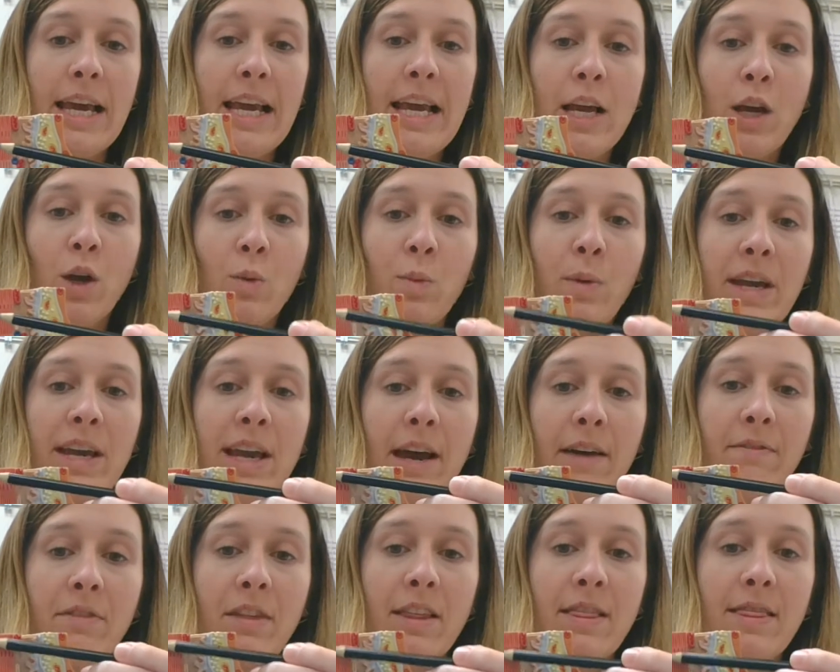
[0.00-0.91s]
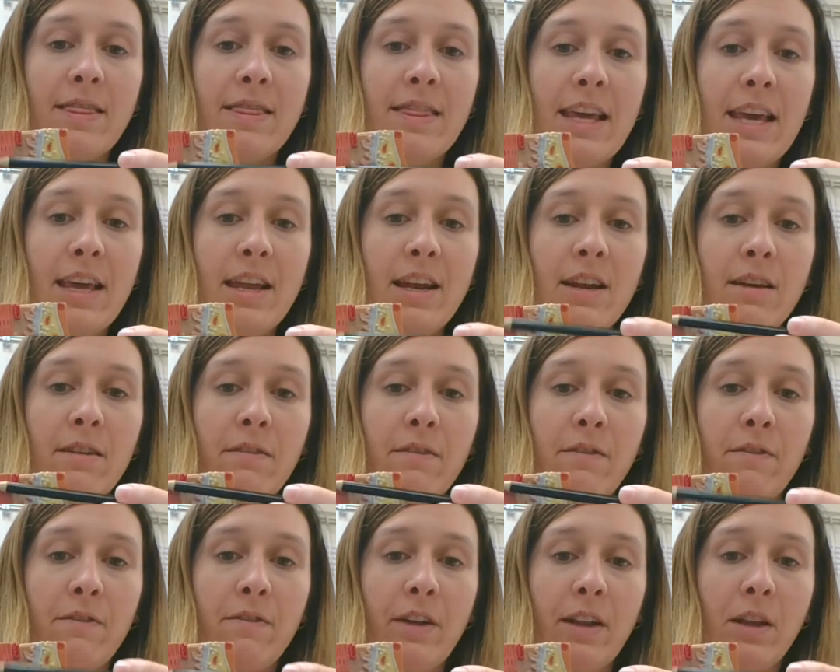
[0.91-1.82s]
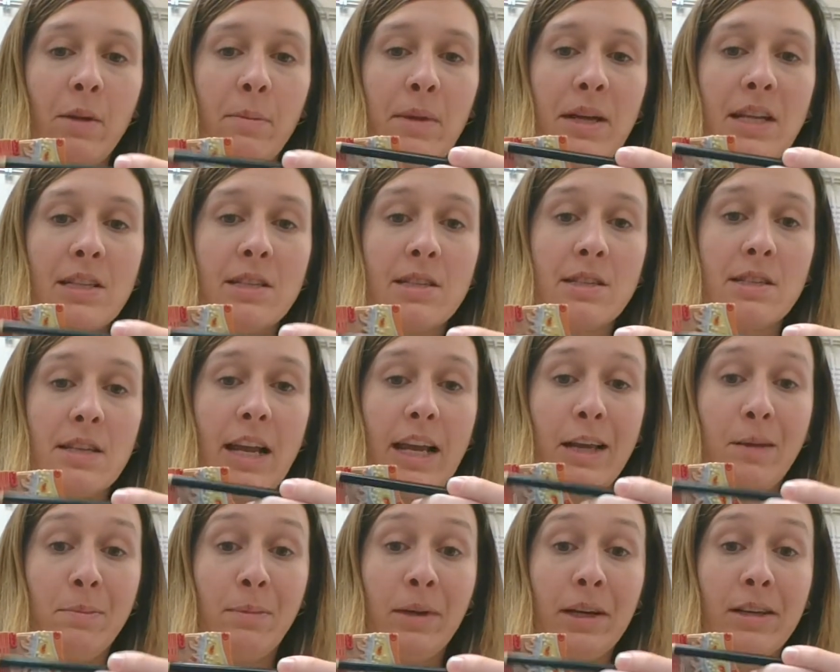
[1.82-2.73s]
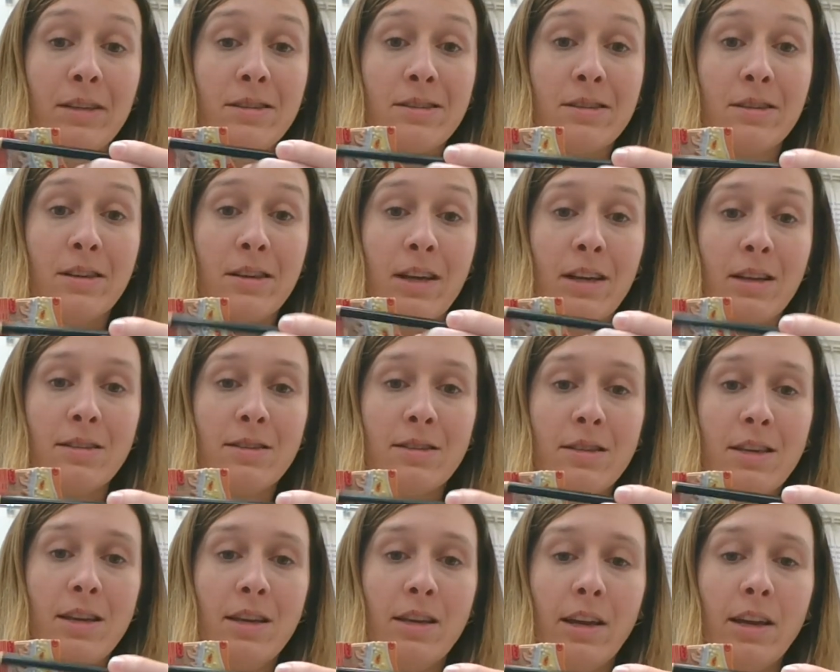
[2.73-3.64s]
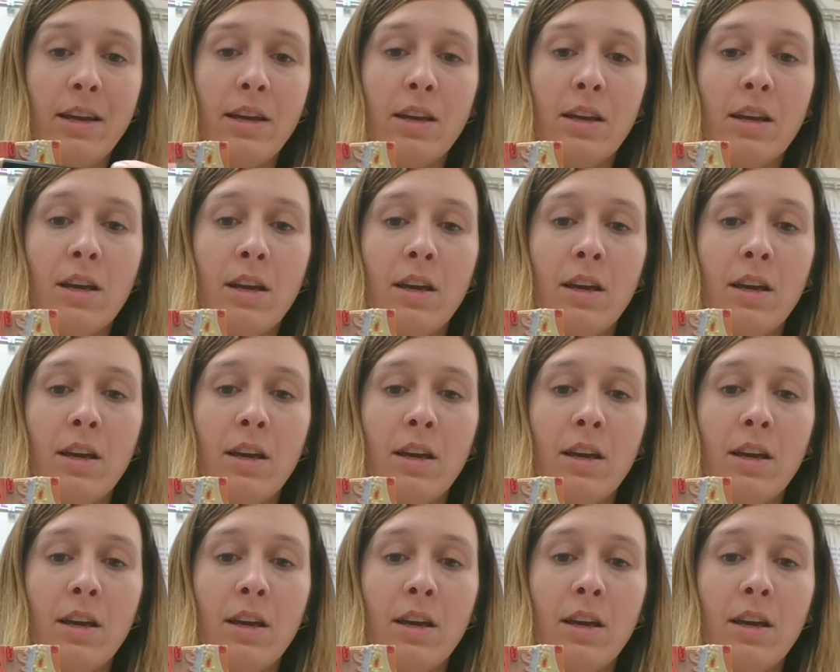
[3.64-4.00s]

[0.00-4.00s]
Here we have the thin filaments, named because they're kind of skinny.